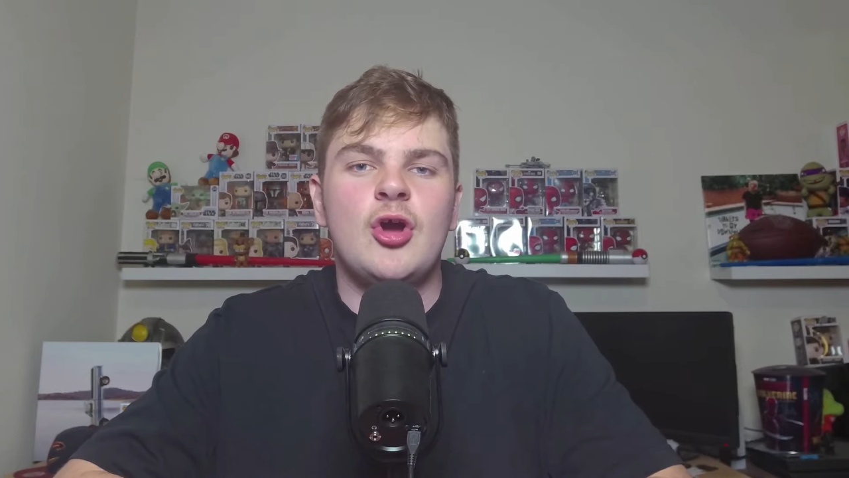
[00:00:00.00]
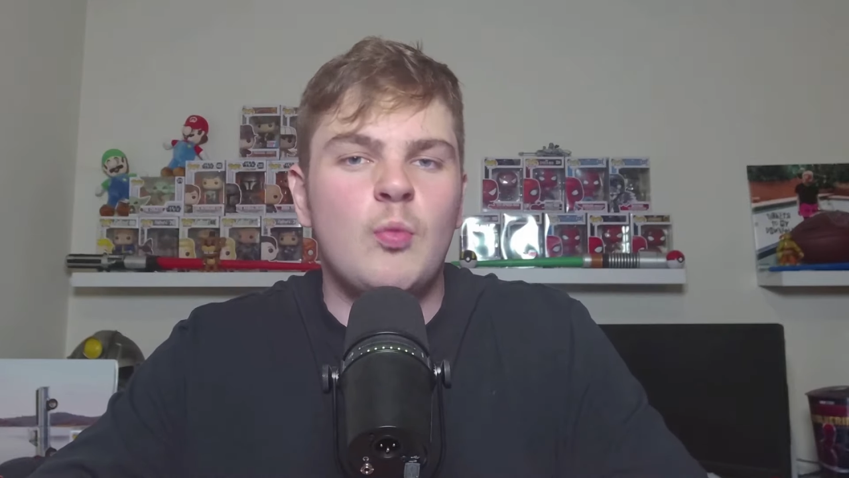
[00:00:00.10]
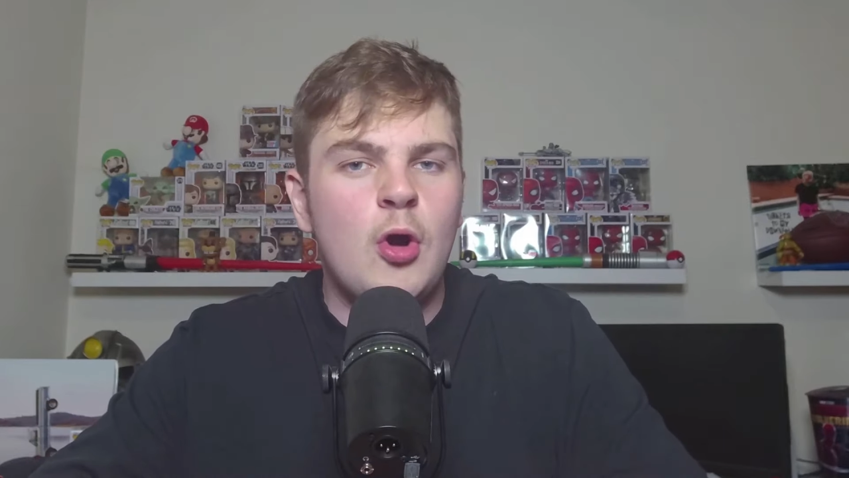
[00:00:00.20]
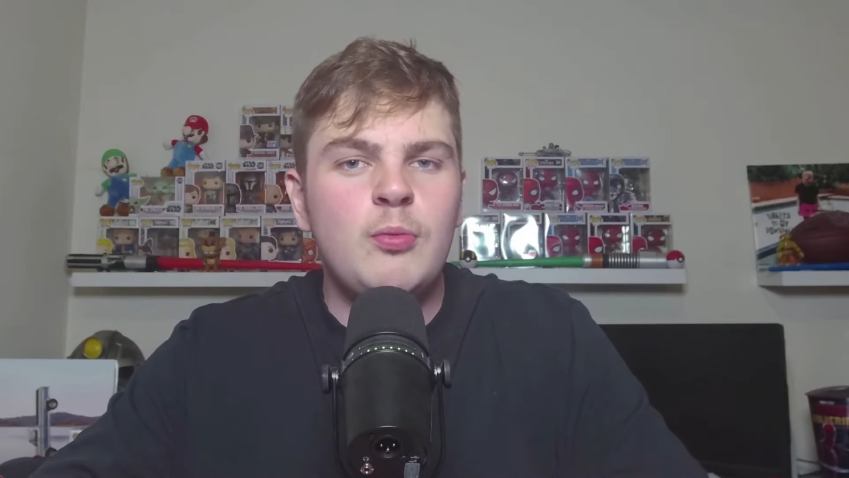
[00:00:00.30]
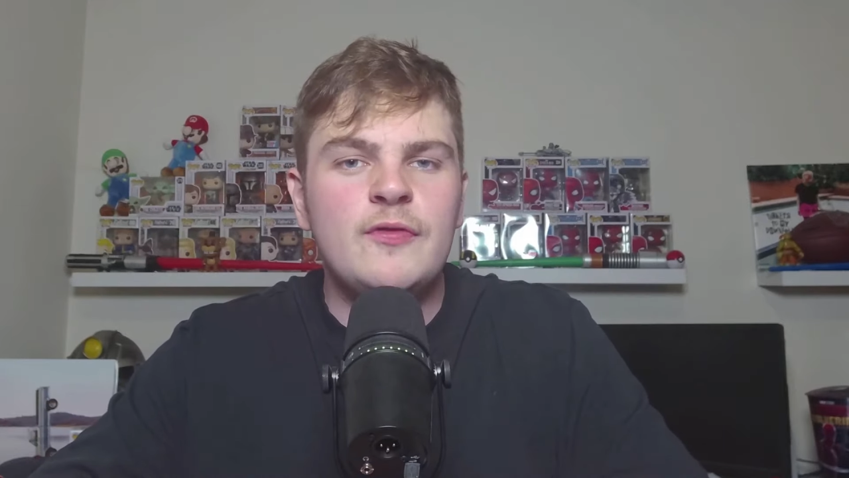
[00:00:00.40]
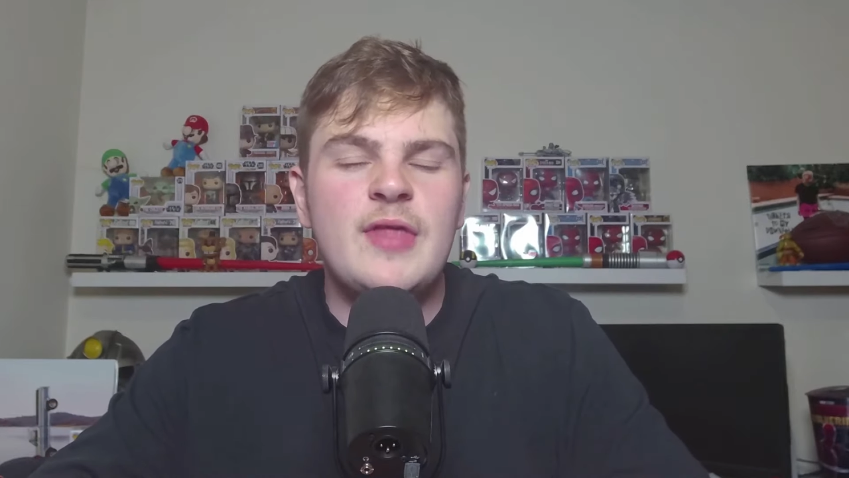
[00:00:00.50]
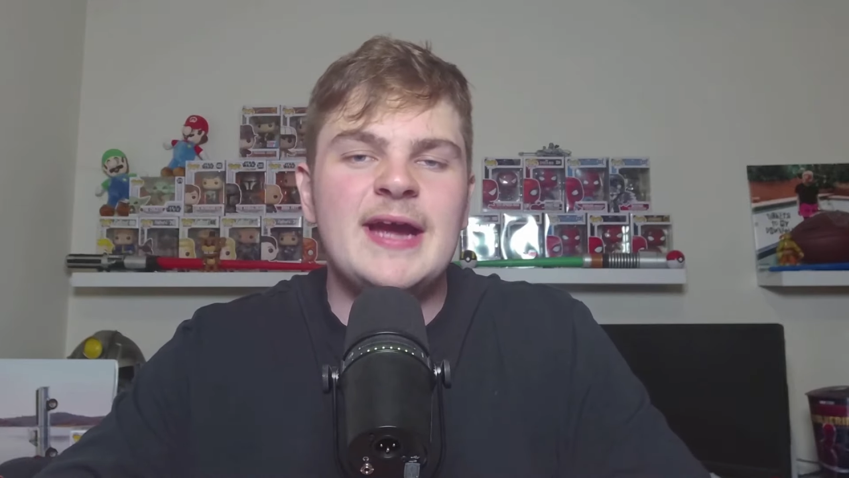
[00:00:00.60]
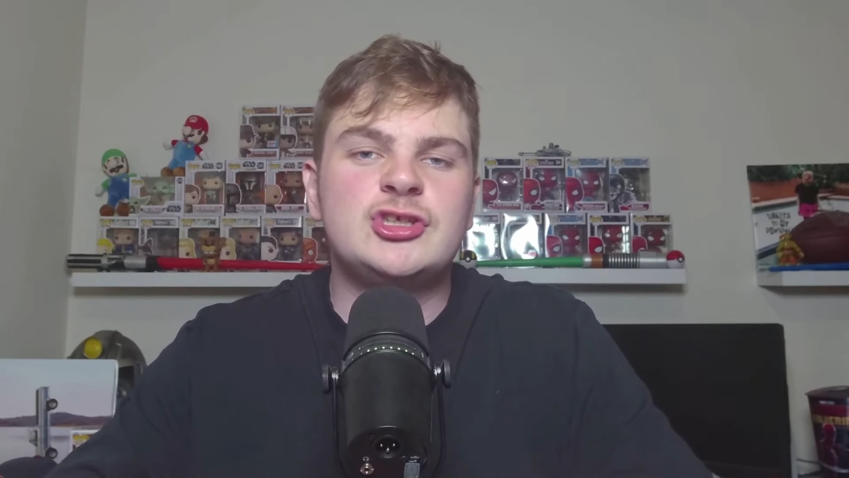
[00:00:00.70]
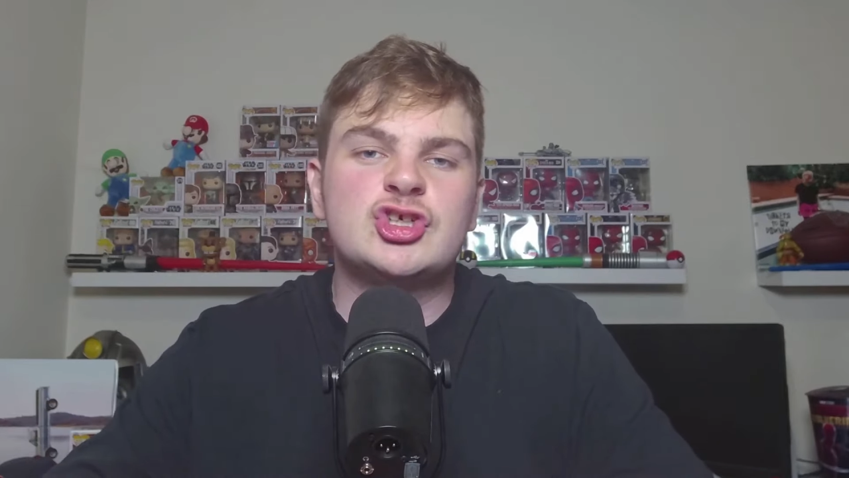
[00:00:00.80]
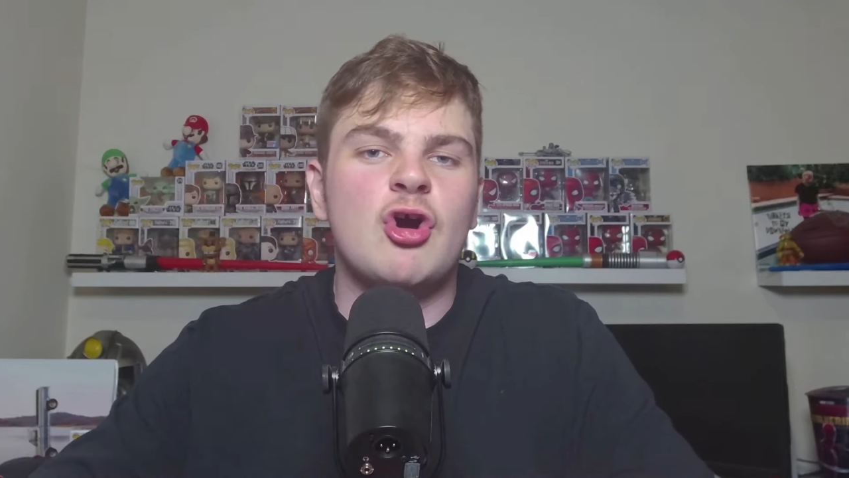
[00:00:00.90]
what would
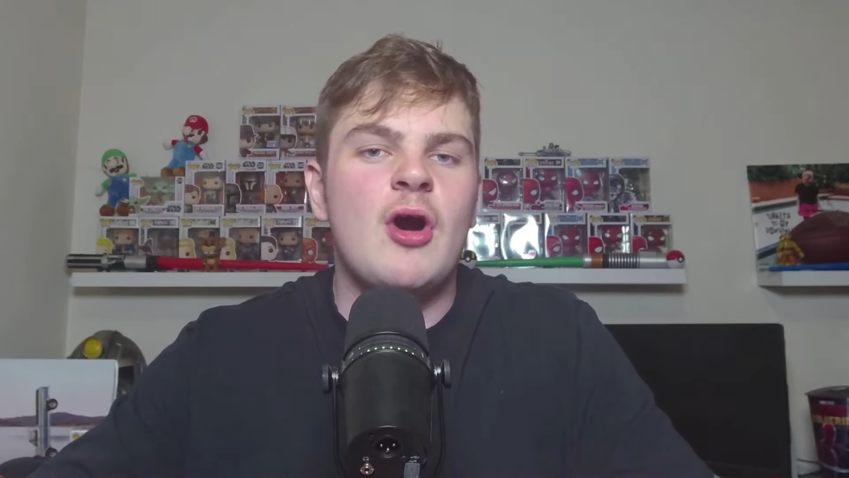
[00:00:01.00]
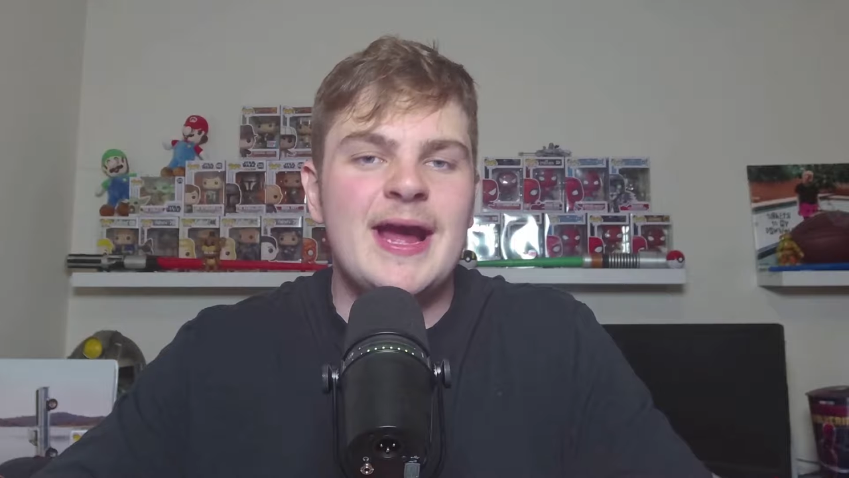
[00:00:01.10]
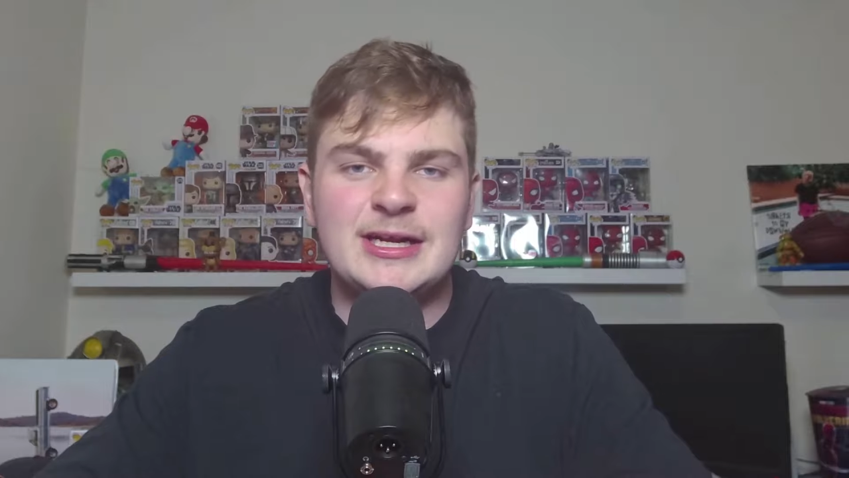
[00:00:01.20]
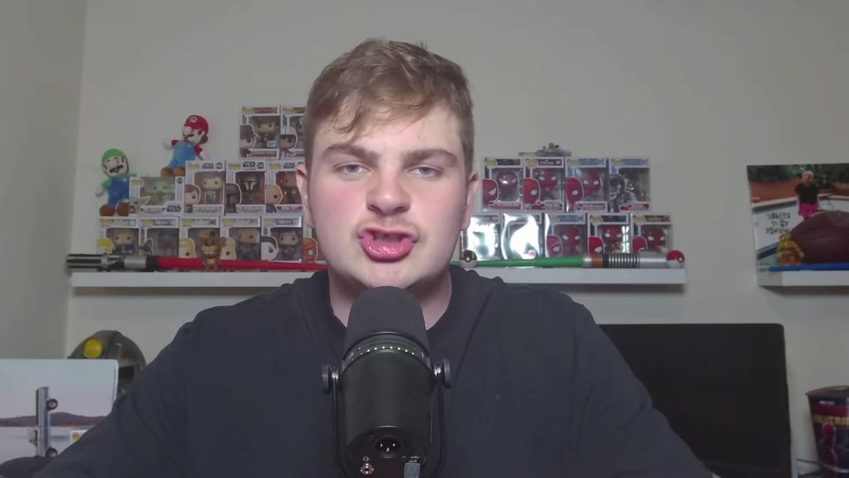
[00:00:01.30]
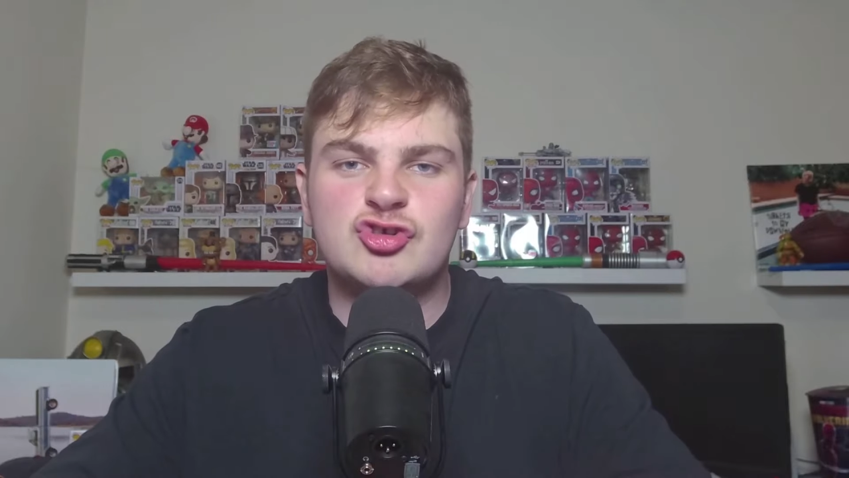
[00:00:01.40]
they try and